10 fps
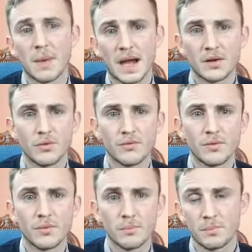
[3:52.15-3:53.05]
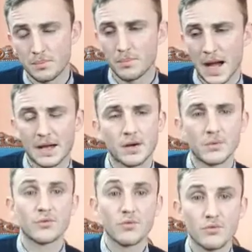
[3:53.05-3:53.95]

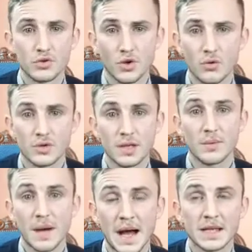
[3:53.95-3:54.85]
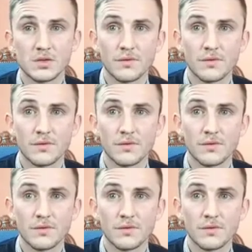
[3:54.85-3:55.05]
background results in the past.